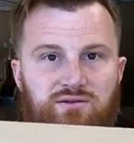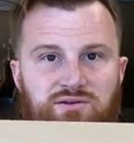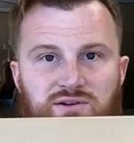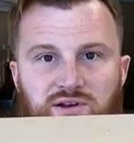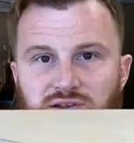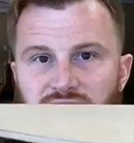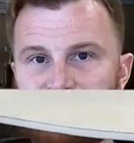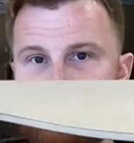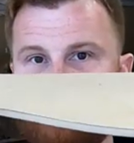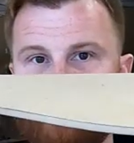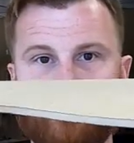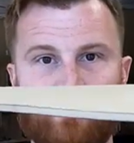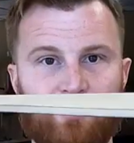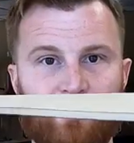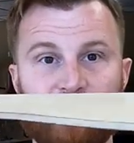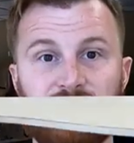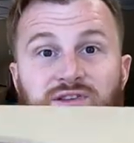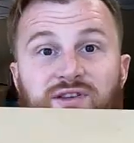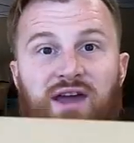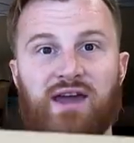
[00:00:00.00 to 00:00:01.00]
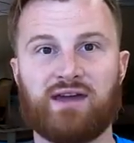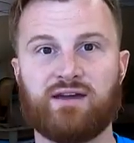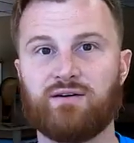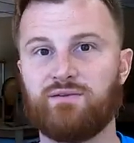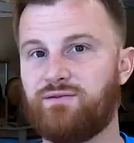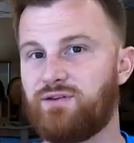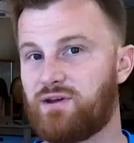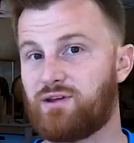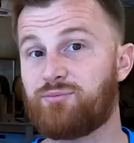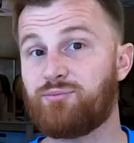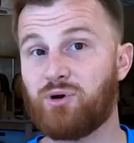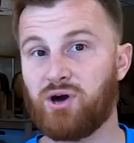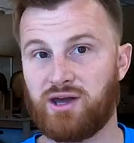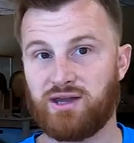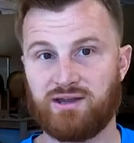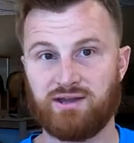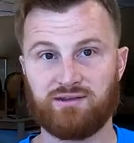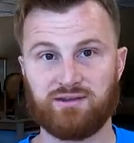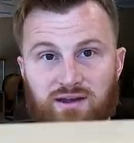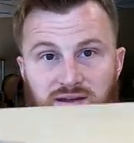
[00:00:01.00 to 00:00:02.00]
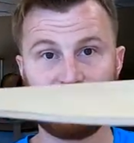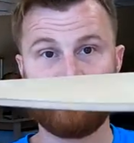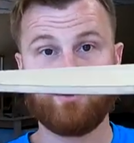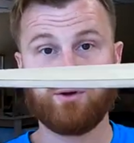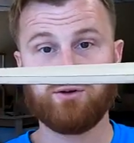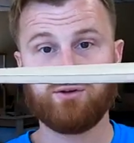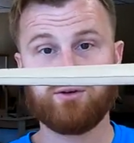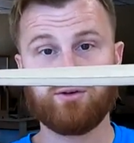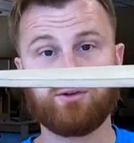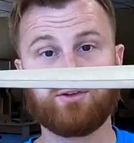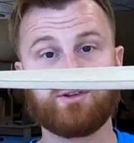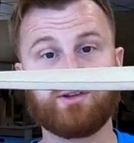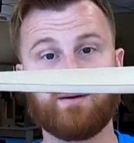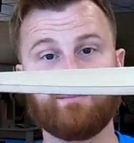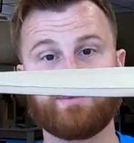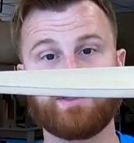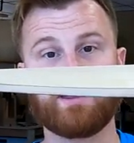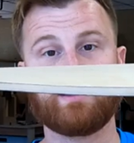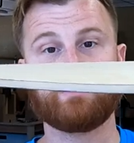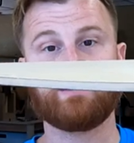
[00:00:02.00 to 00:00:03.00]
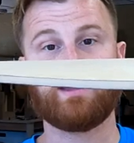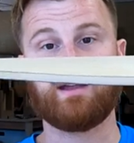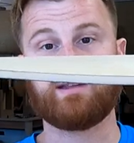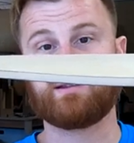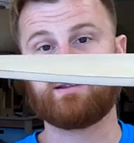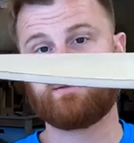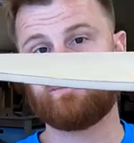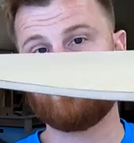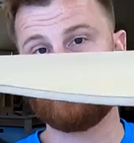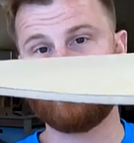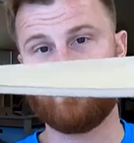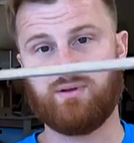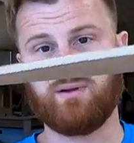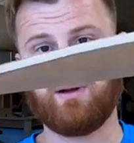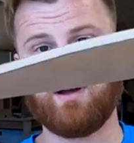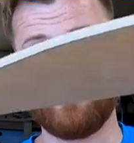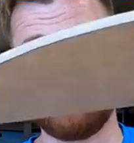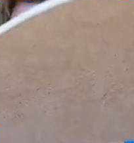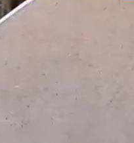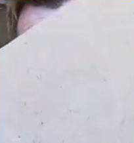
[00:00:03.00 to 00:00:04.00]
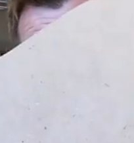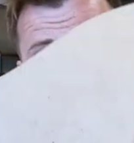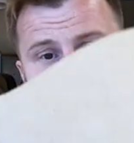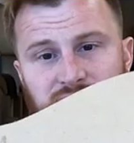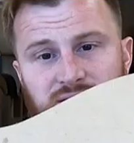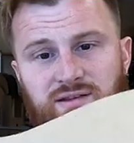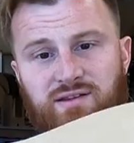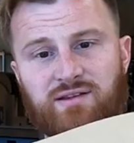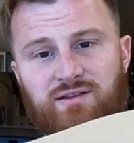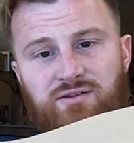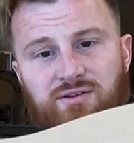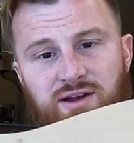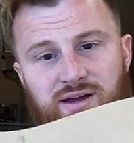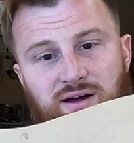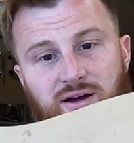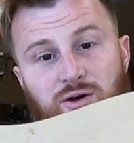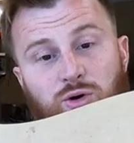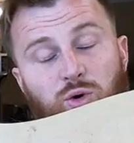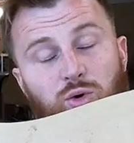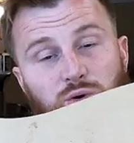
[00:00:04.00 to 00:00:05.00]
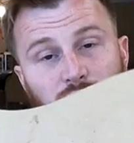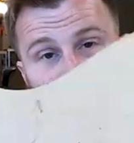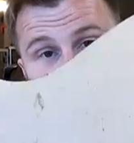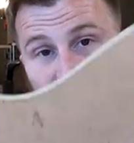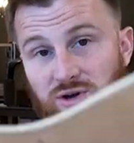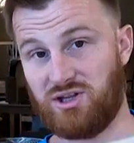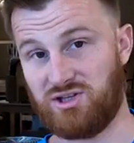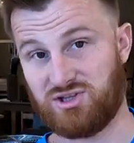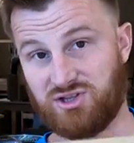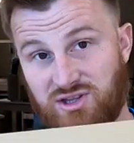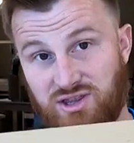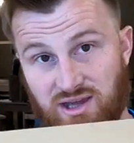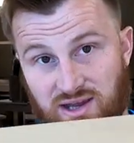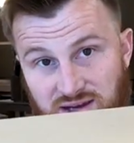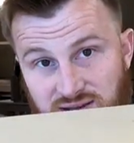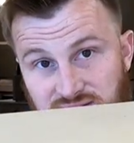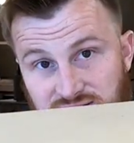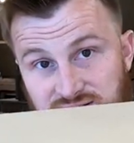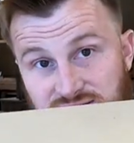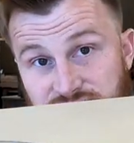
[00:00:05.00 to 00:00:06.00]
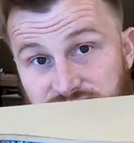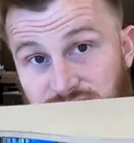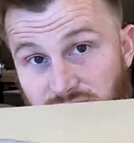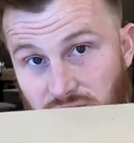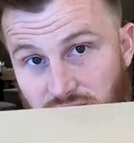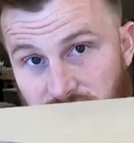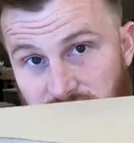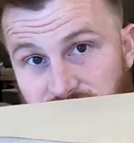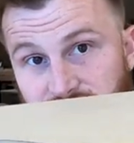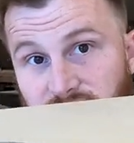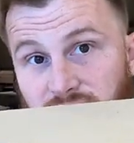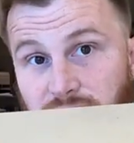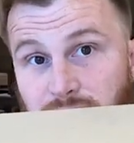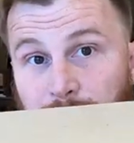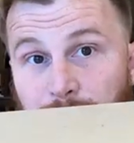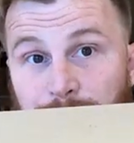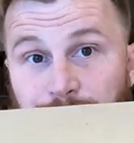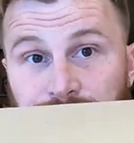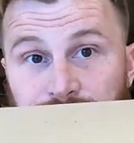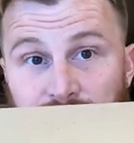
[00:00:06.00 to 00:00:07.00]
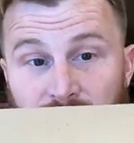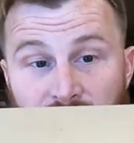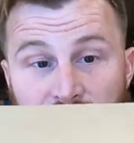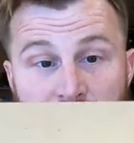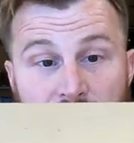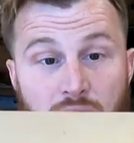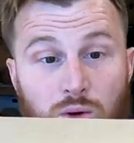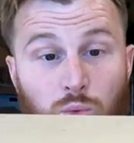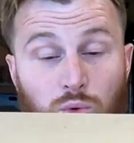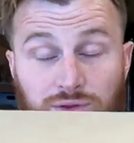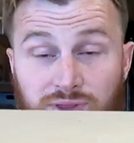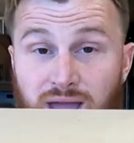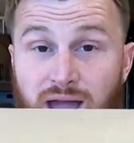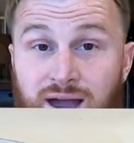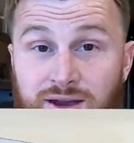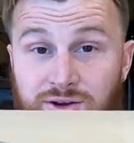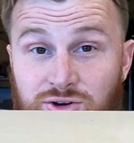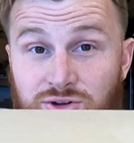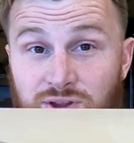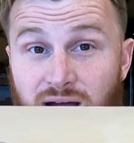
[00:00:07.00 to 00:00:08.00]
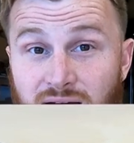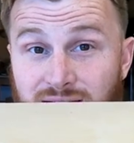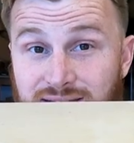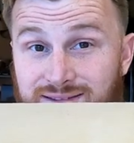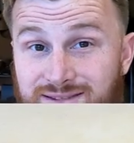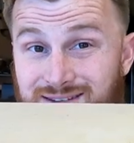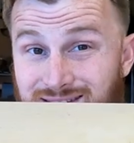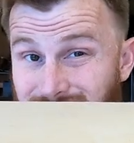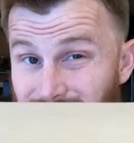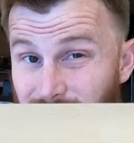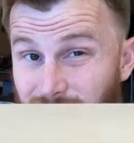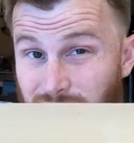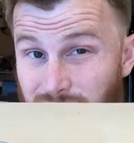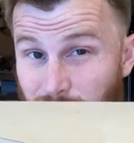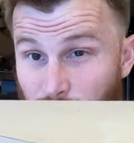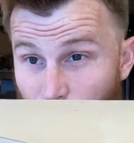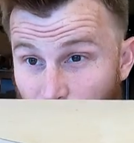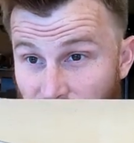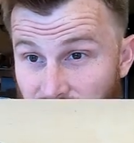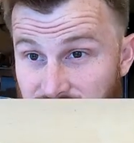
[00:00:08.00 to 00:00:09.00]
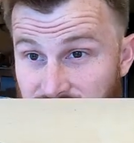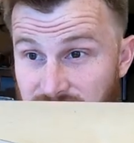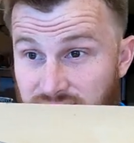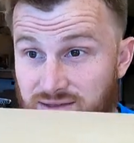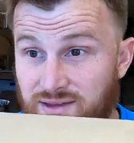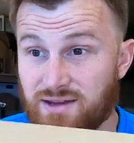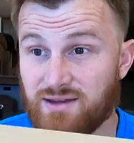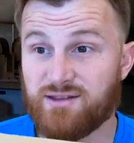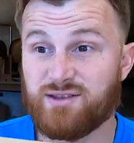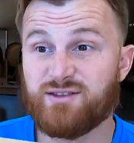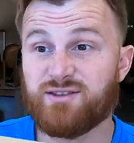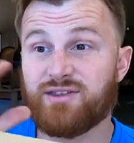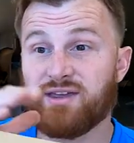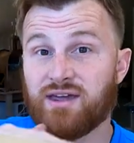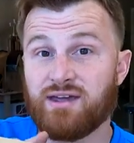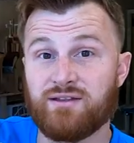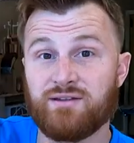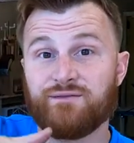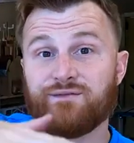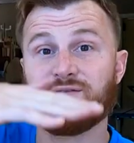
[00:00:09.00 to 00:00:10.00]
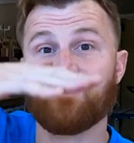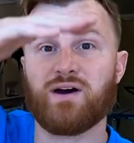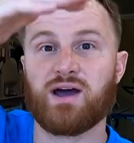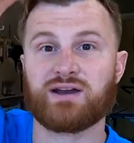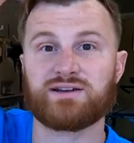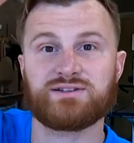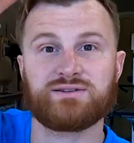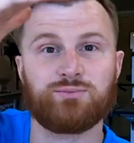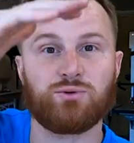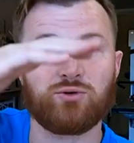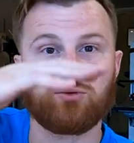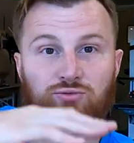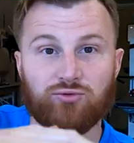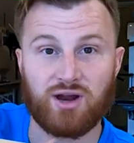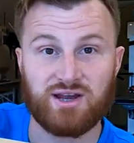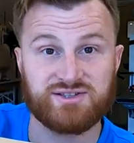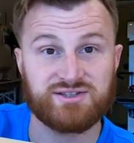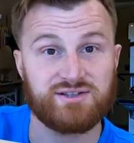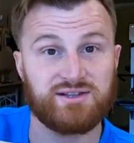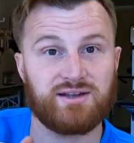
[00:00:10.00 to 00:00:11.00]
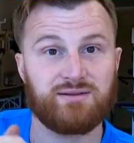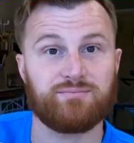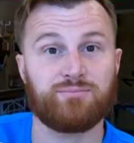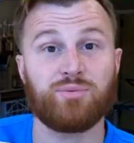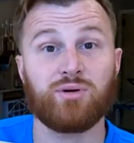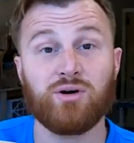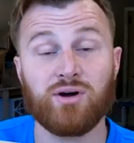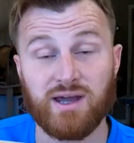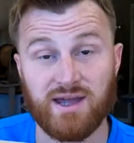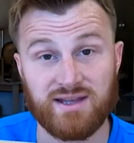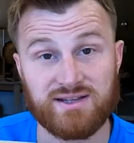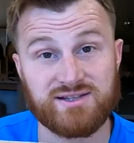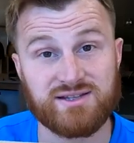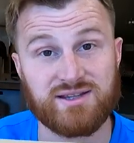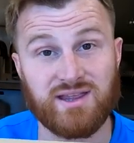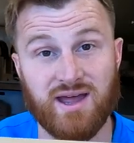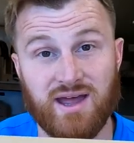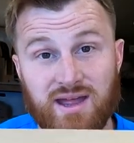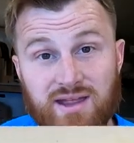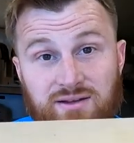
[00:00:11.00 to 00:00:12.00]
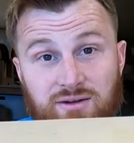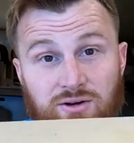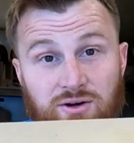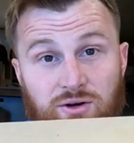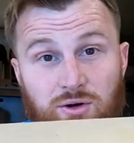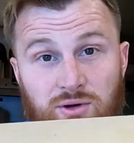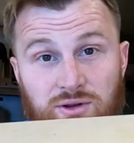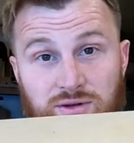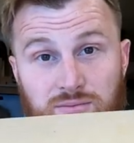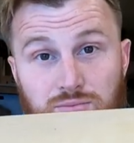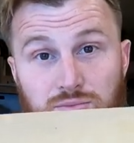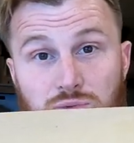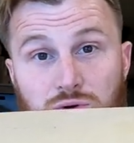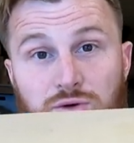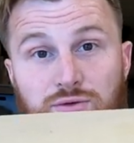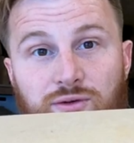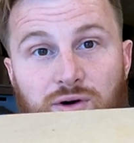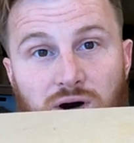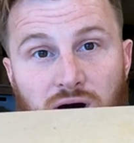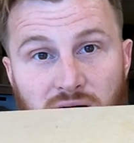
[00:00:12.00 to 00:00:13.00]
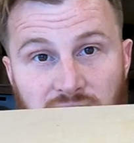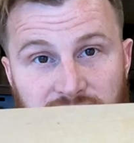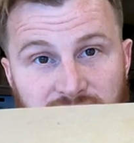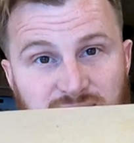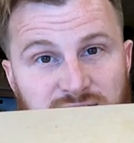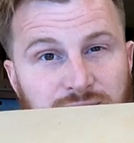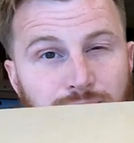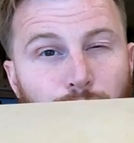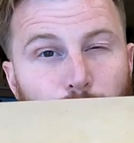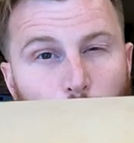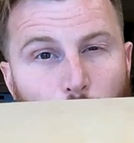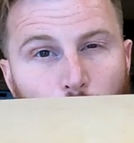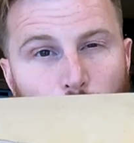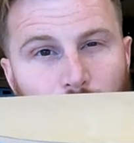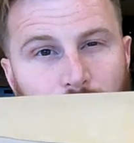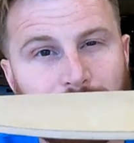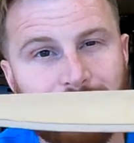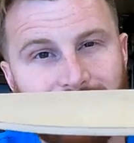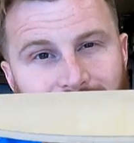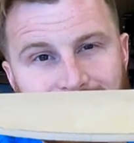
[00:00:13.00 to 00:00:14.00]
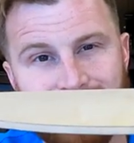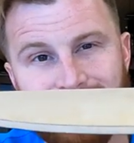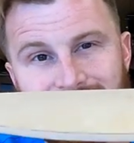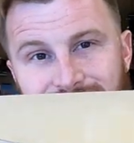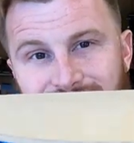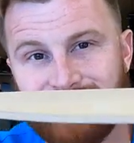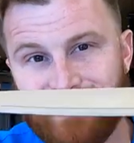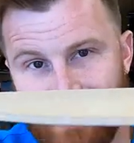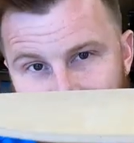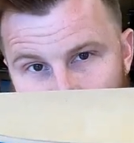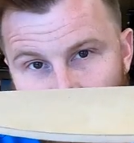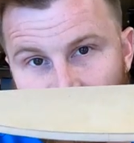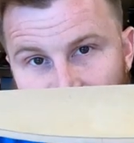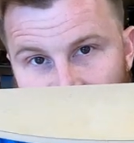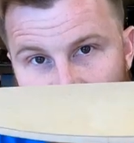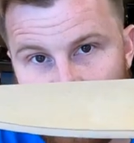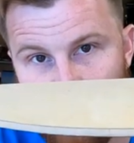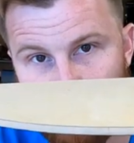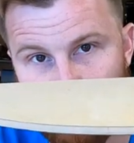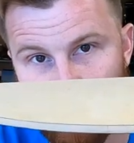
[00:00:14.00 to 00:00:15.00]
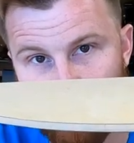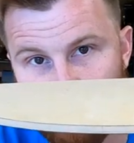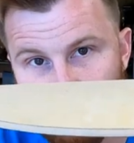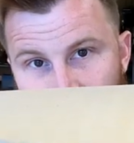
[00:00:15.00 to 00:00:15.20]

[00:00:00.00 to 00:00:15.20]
Just for the sake of explaining this, if you use something that's, uh, this is like a quarter inch thick, this is very thick. Well, now you're not dealing with these thin, flexible, resonant plates that are going to move a lot. It's more like a tabletop.